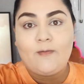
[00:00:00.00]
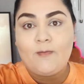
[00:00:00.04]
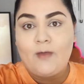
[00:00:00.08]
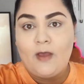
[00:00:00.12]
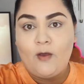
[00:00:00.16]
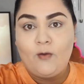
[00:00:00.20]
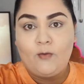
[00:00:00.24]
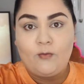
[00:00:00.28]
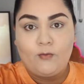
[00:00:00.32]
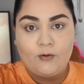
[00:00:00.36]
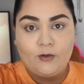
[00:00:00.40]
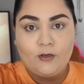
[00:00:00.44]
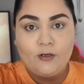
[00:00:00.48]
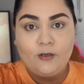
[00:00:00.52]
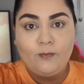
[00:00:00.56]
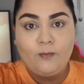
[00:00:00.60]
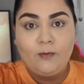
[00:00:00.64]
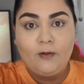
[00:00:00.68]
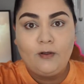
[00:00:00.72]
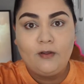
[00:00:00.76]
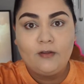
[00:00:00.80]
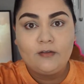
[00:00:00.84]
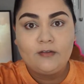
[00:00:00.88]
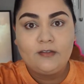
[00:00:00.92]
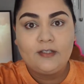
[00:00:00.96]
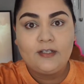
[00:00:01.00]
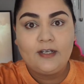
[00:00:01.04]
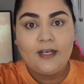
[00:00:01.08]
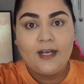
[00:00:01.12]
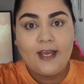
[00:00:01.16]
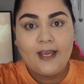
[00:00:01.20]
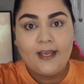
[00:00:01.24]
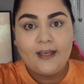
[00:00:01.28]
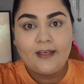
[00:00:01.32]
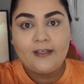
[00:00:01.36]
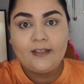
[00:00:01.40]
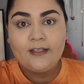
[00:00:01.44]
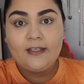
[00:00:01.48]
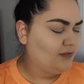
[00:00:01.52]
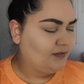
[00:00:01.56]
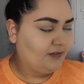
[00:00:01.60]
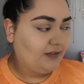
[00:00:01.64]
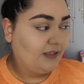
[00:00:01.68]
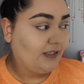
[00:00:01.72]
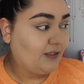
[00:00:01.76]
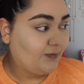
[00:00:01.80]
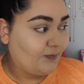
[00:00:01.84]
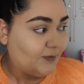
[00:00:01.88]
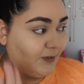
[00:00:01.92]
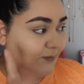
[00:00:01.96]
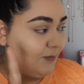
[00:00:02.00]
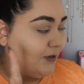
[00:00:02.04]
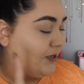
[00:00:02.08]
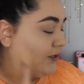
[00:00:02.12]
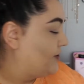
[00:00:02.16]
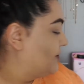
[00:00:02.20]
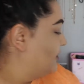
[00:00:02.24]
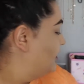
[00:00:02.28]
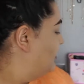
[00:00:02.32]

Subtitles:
out real bold today. This is a bit much,